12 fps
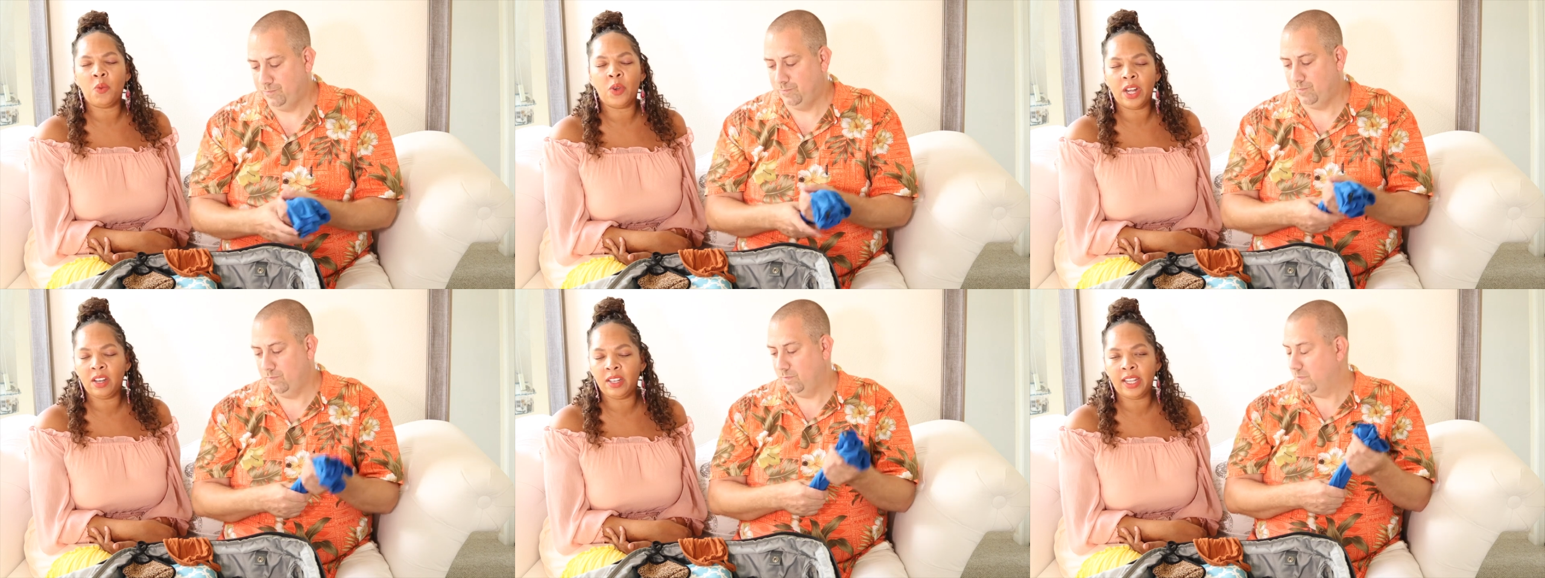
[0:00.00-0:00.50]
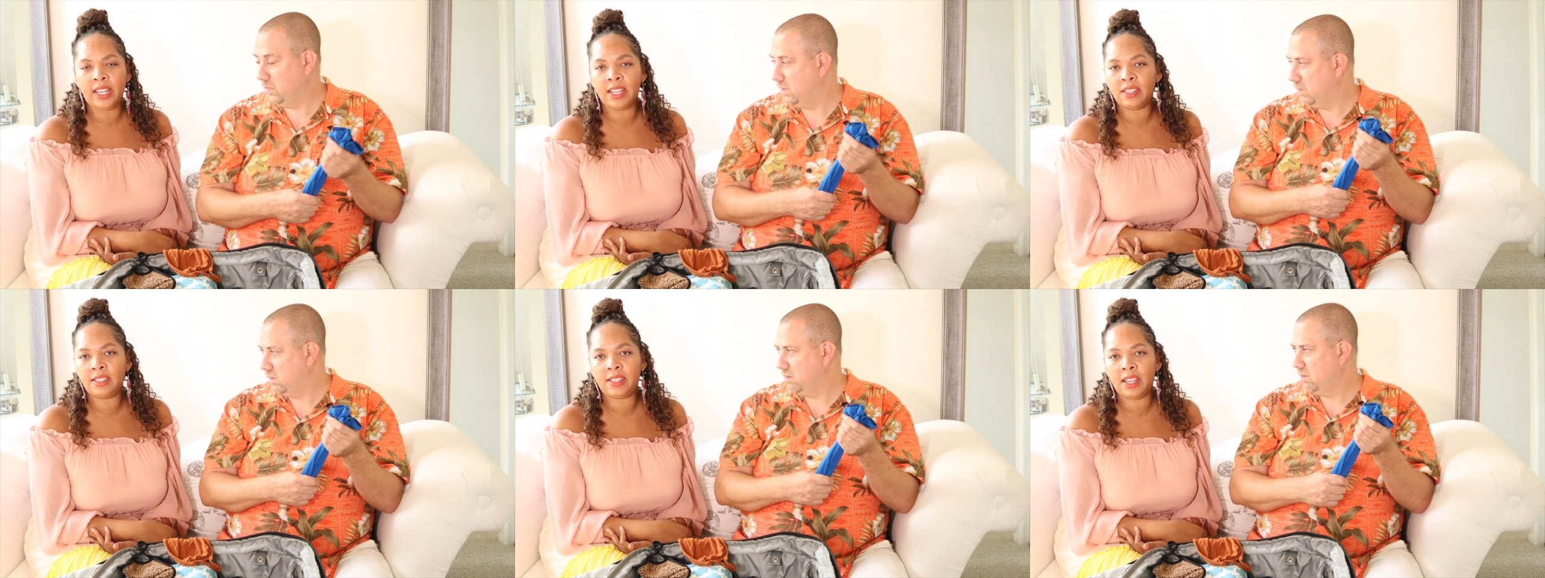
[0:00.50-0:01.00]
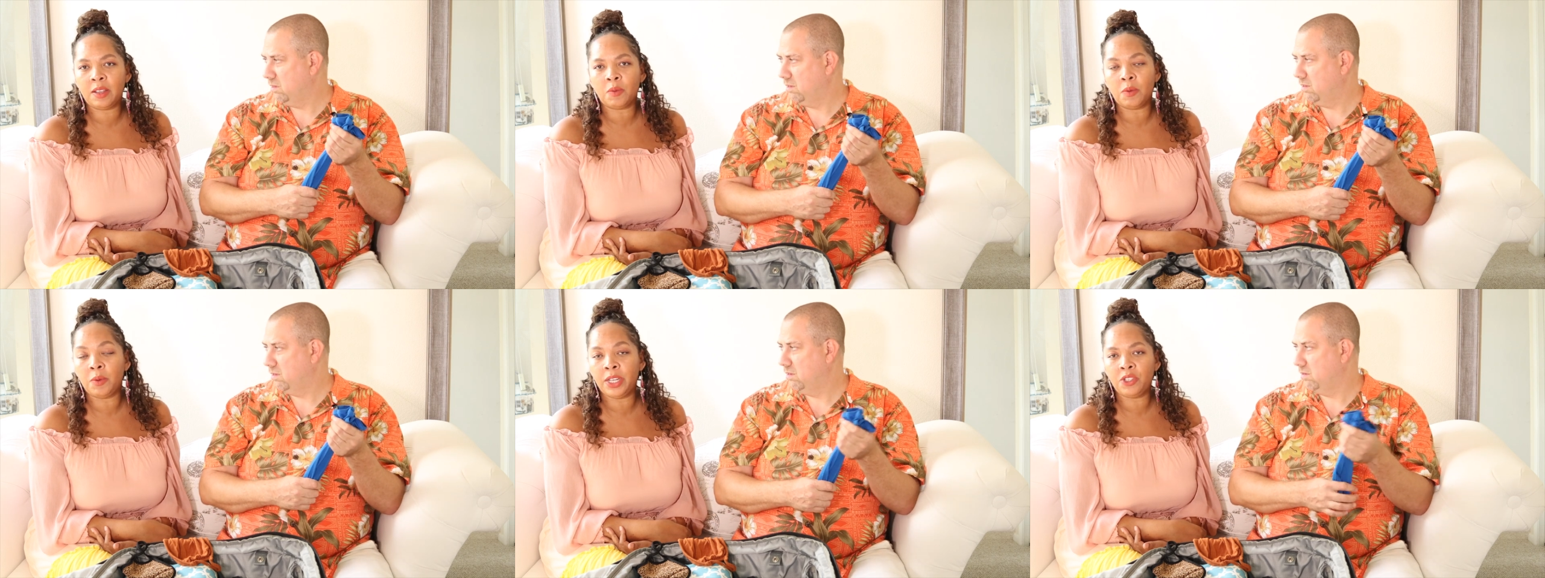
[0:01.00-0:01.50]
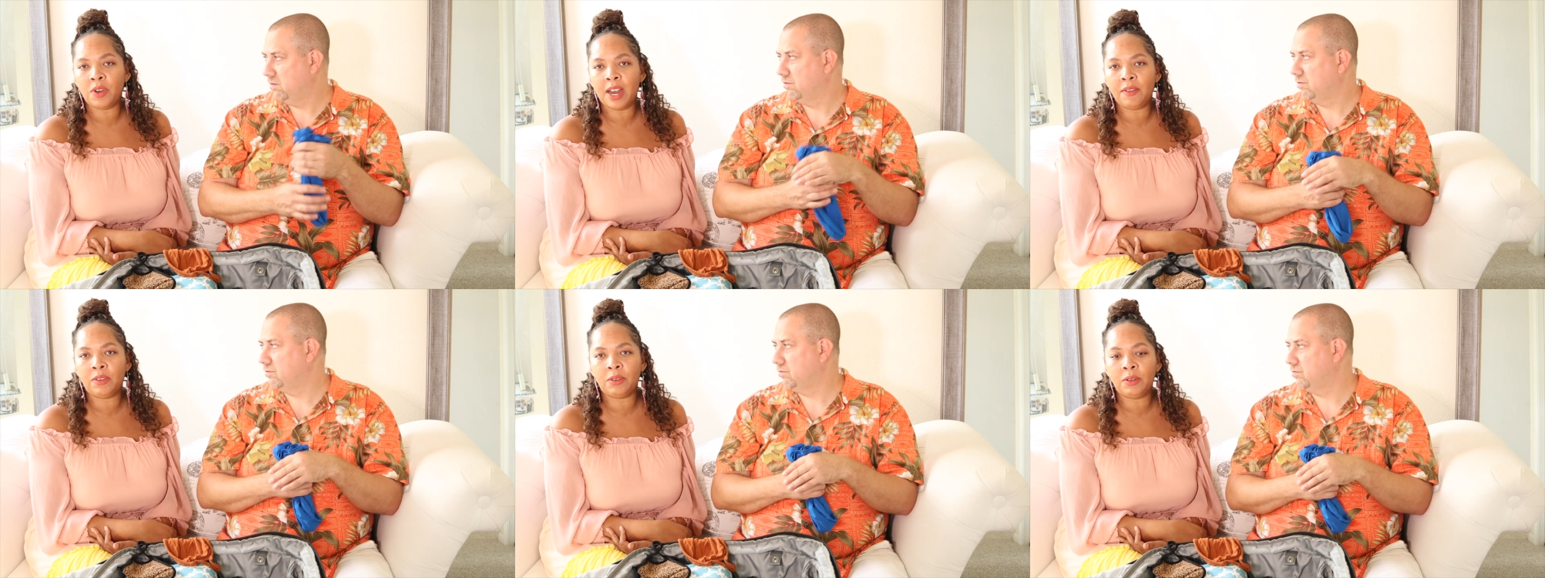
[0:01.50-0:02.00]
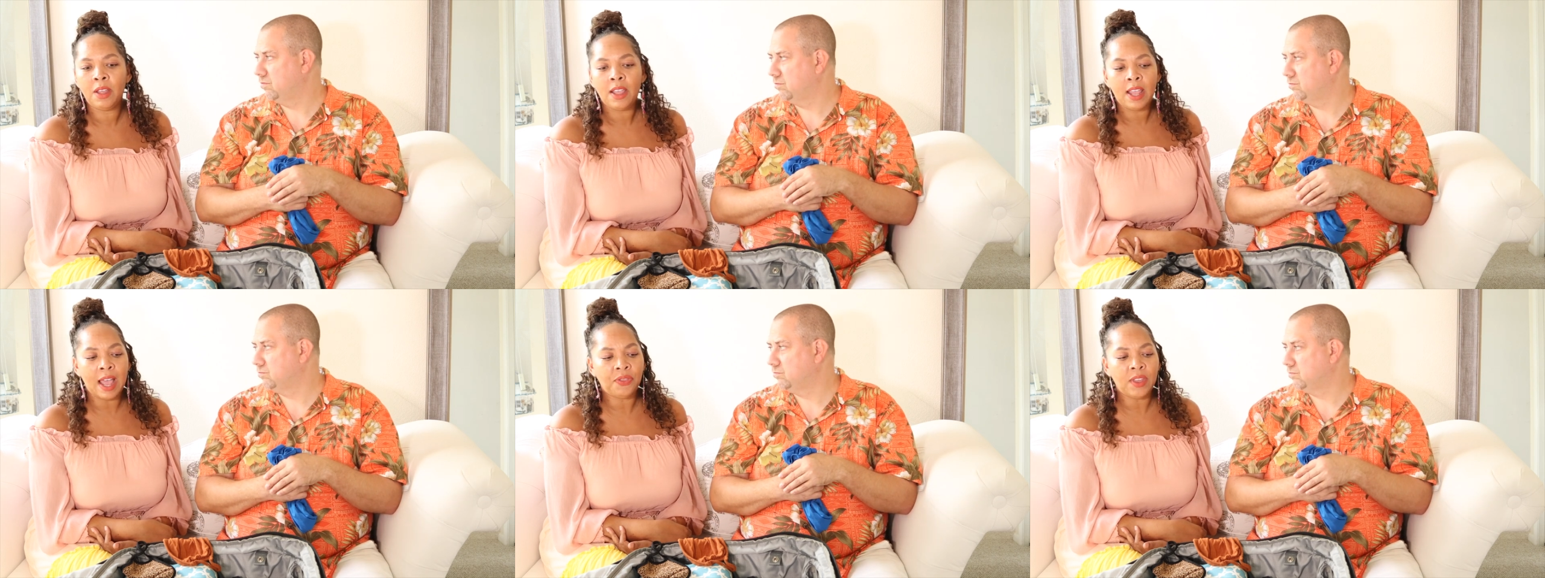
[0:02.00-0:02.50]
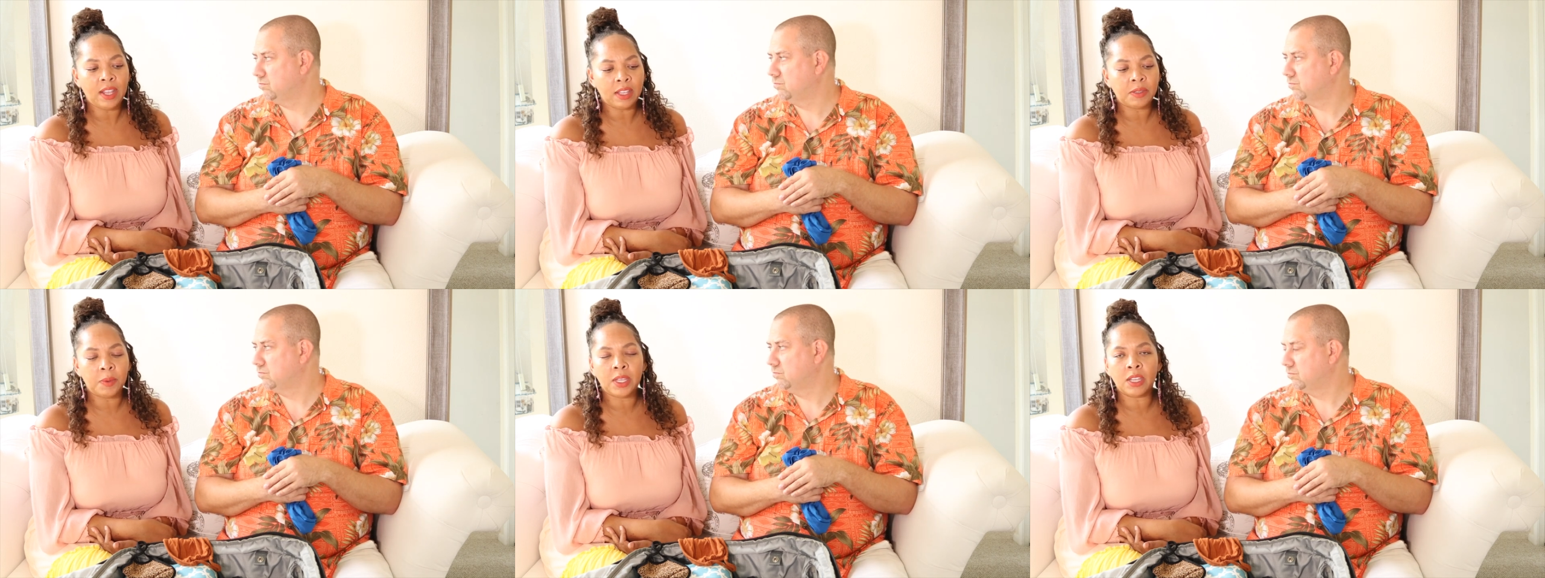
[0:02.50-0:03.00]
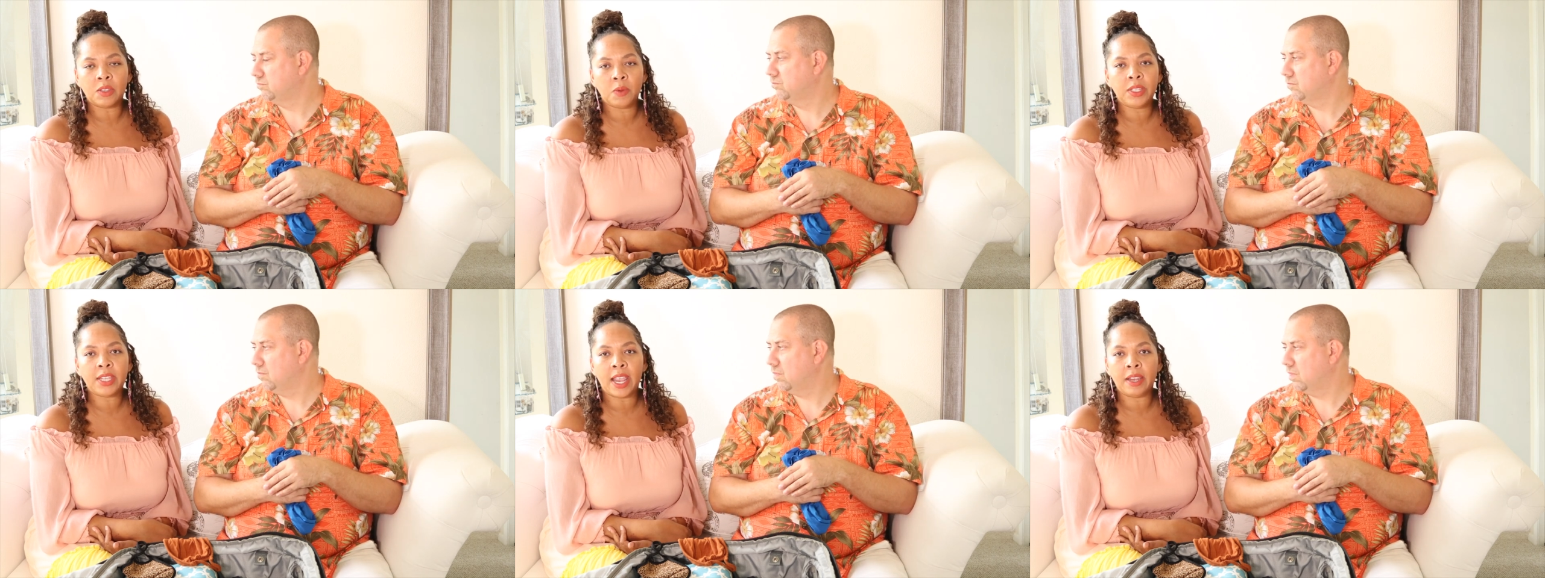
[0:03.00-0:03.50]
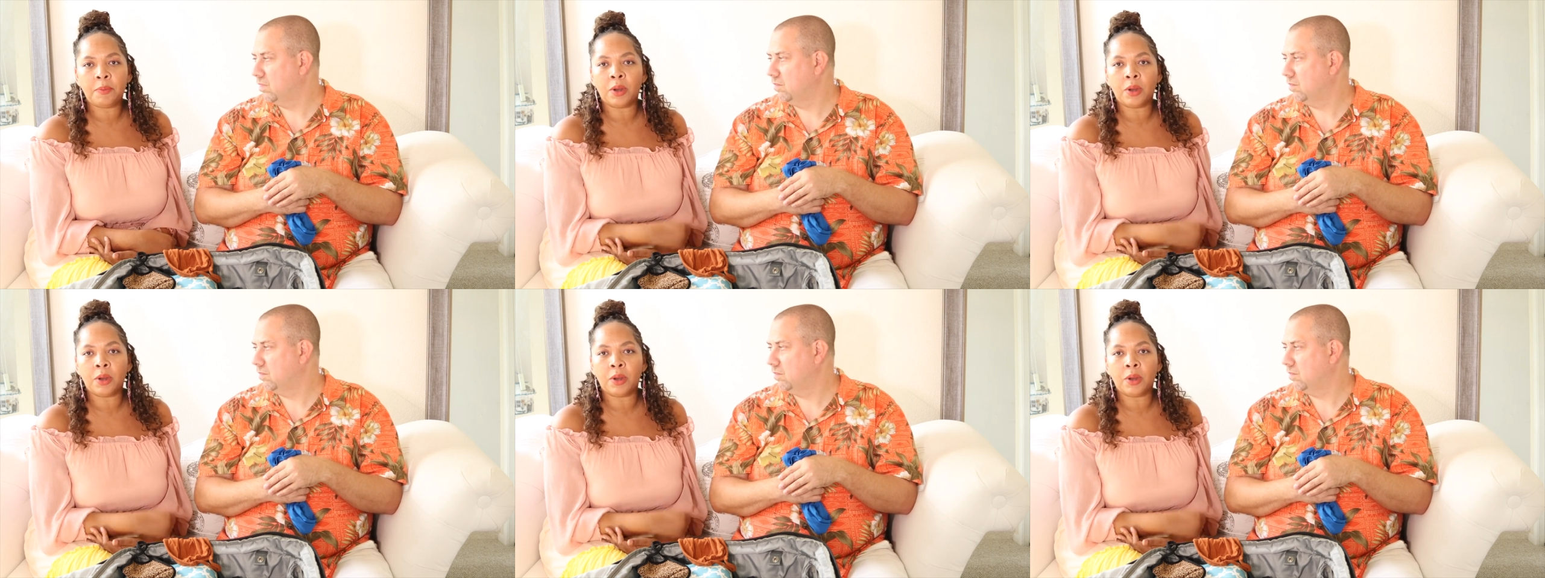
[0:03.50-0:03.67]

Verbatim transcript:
Speaker 1: rarely get sick when we travel. I think it's because we take